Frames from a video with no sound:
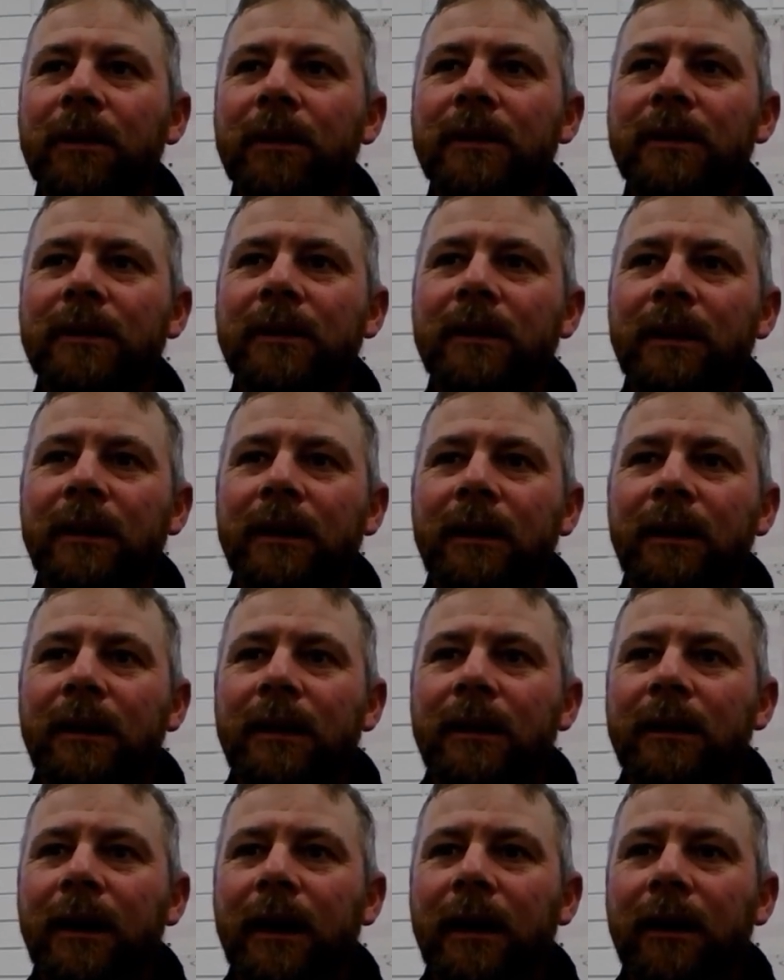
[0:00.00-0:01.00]
It's
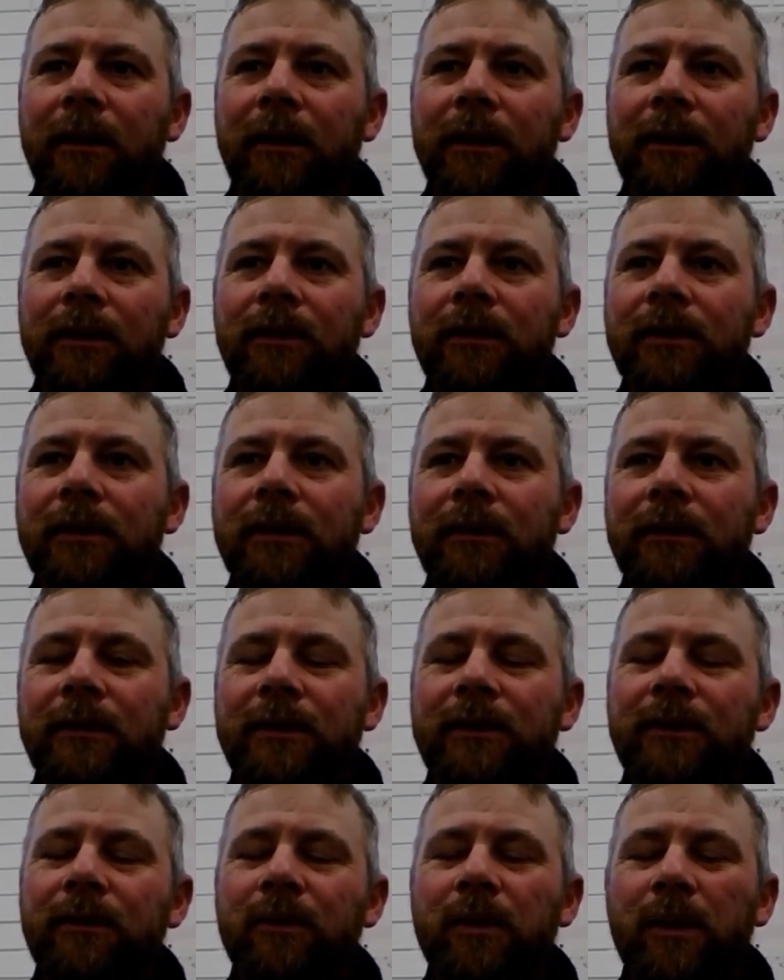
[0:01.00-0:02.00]

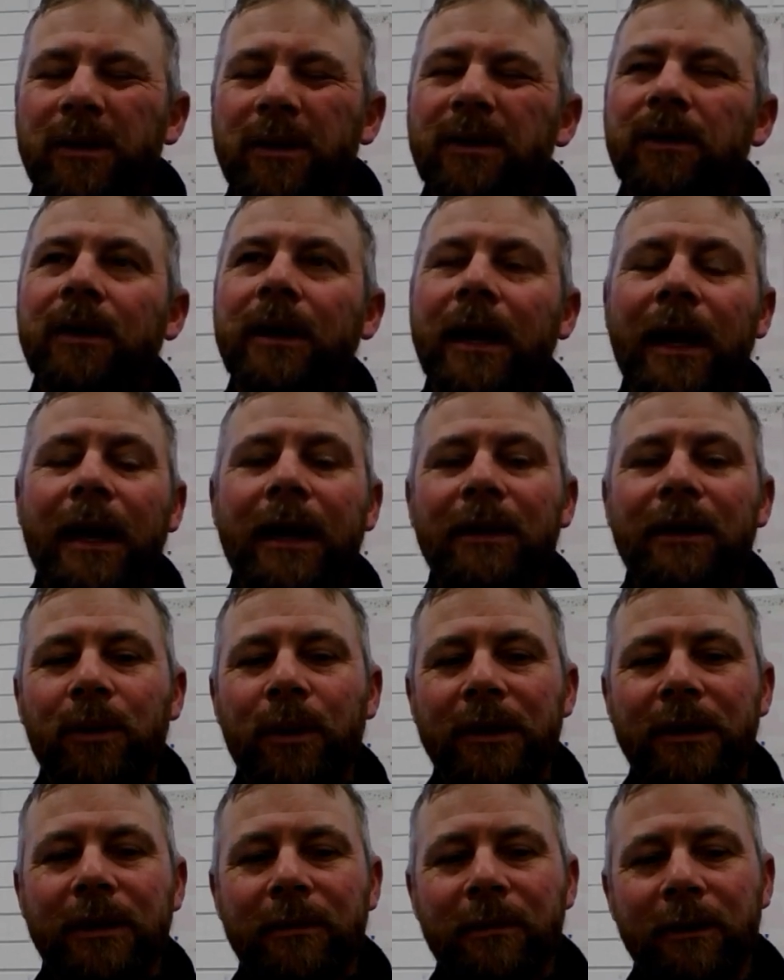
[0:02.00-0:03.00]
not a hard
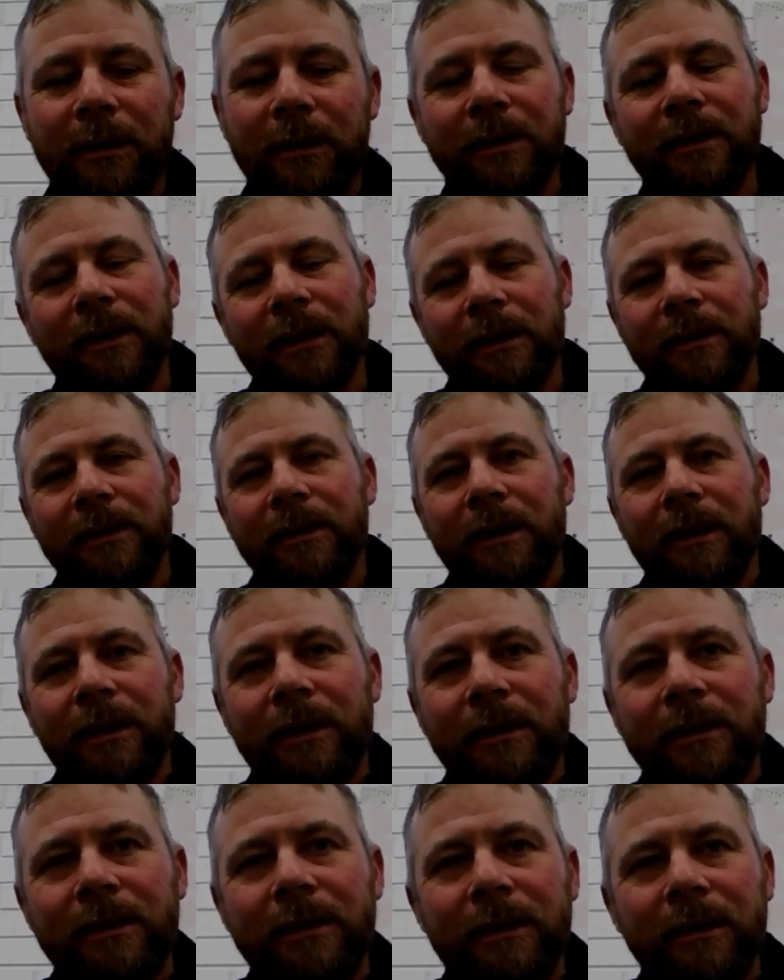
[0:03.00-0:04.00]
question, but
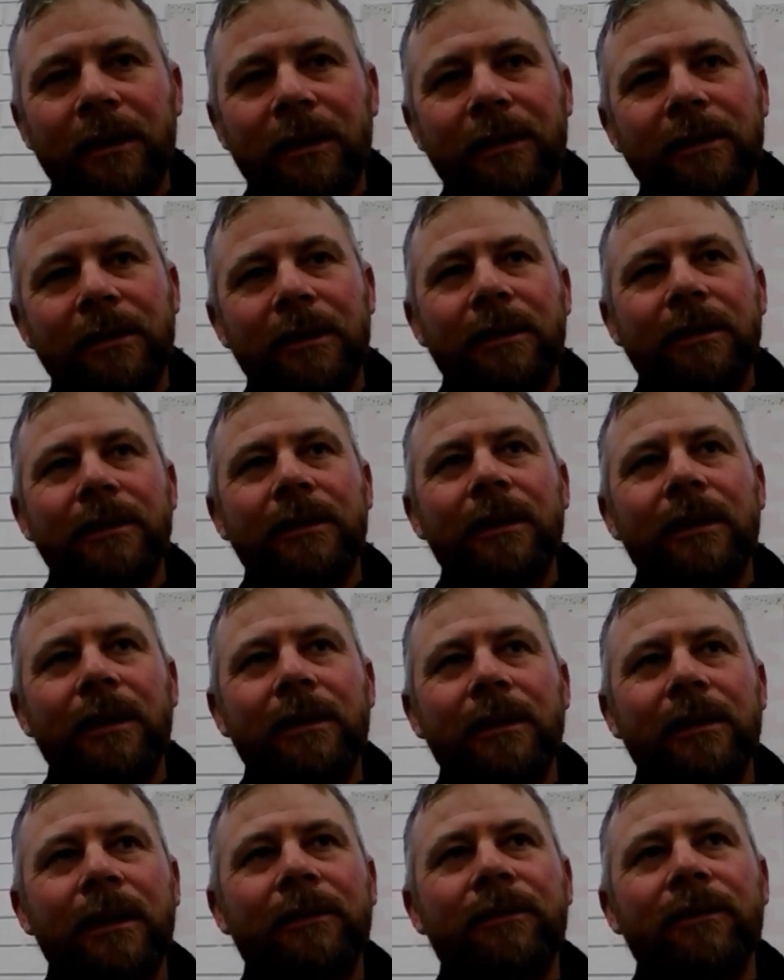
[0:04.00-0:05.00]

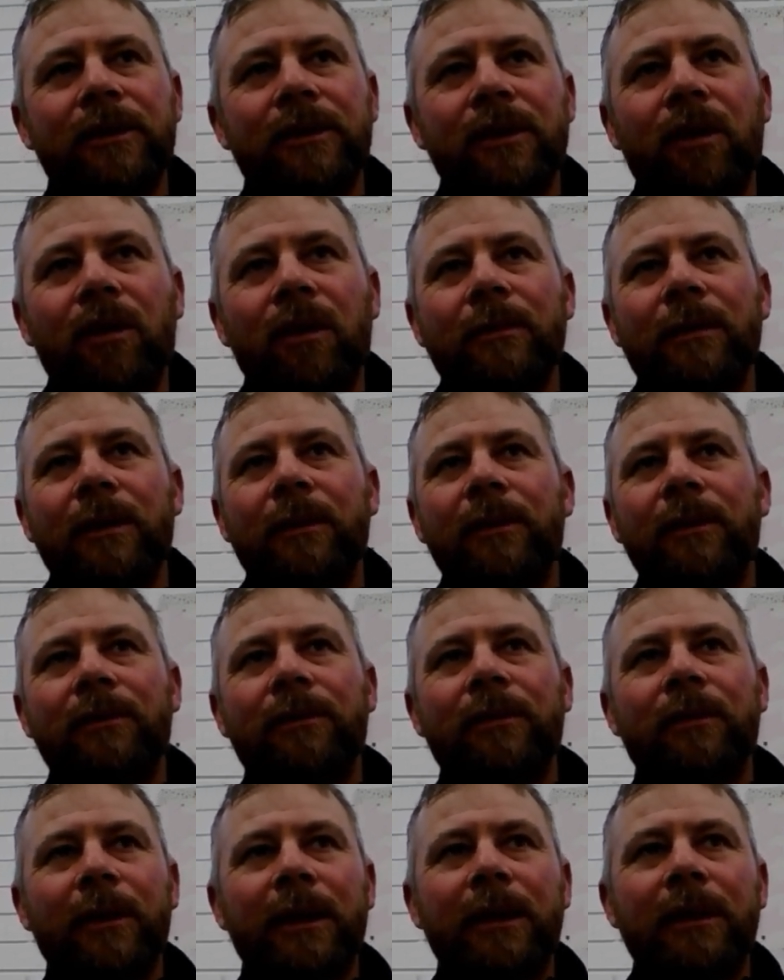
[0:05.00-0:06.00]
it's never a time limit
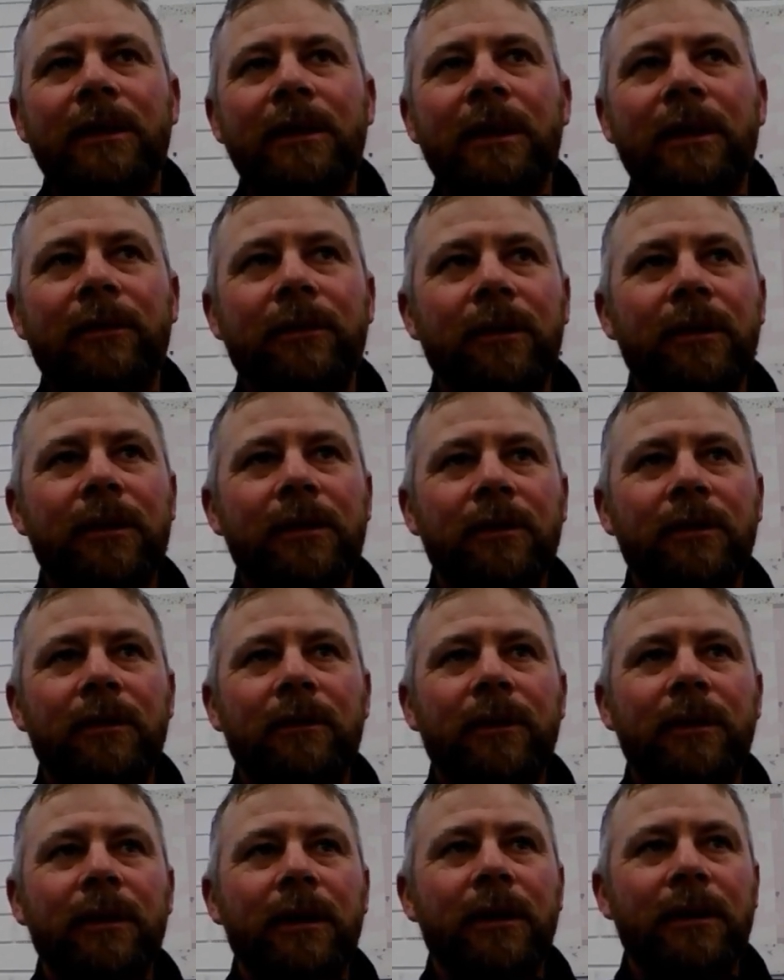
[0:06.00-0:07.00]
for me. It's never a sort
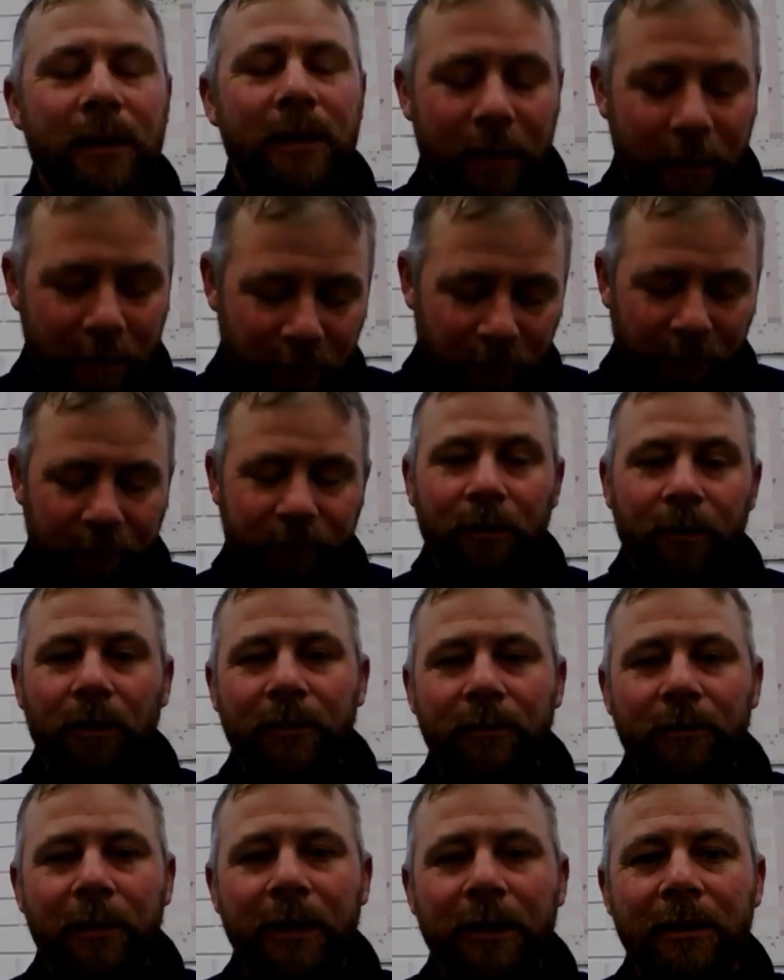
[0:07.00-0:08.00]
of a set like
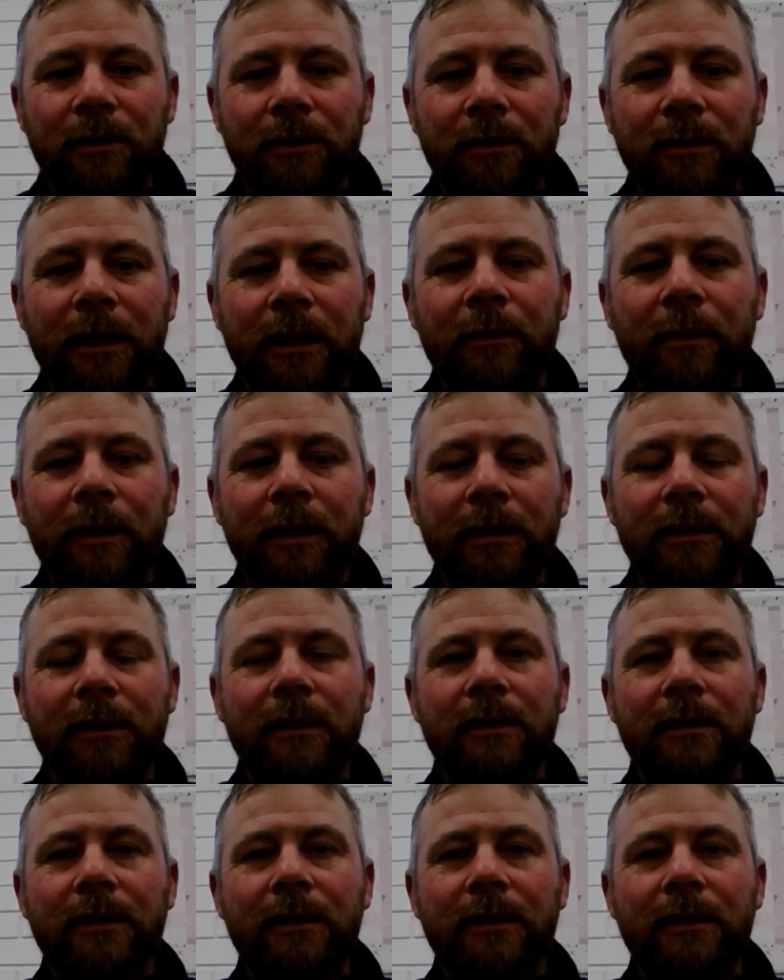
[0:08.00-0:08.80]
5 minutes or 10 minutes.